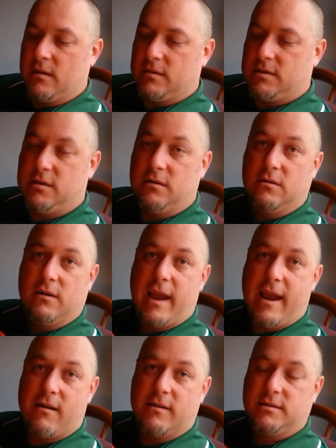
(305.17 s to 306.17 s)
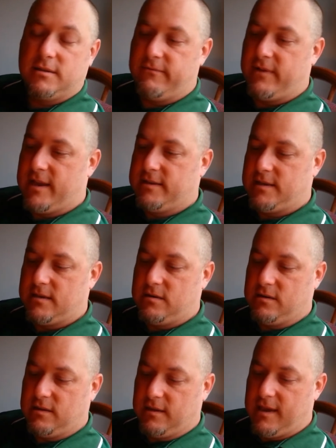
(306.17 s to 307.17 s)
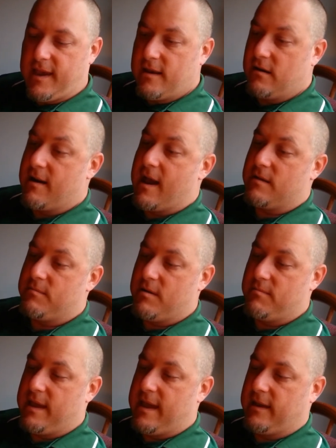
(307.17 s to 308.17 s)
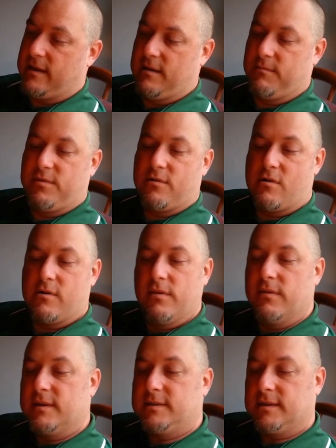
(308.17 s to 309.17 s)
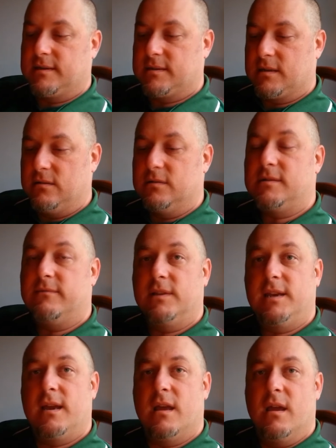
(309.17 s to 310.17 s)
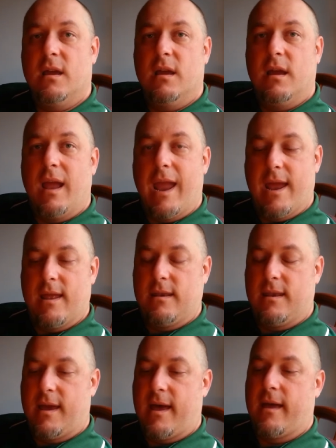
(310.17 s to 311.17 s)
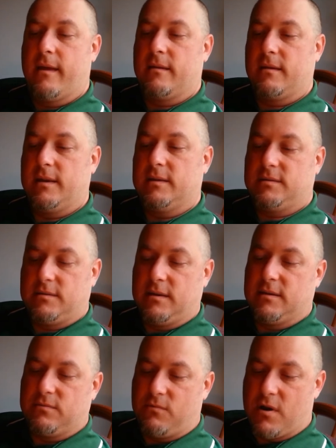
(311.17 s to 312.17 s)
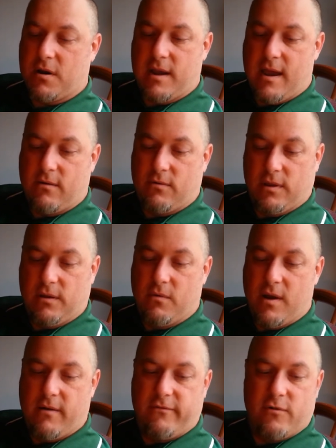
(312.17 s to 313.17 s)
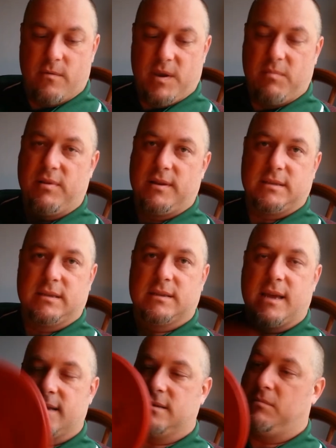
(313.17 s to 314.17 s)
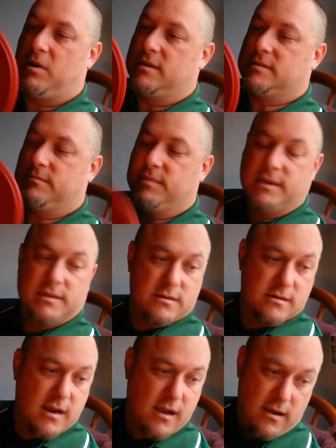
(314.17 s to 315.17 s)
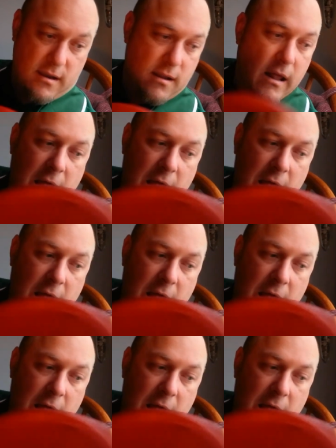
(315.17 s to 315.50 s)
To Aaron's advice, I took the gator out of my bag and I'm throwing this exclusively, and it's working out really well for me. Plus, it's got some awesome history on it.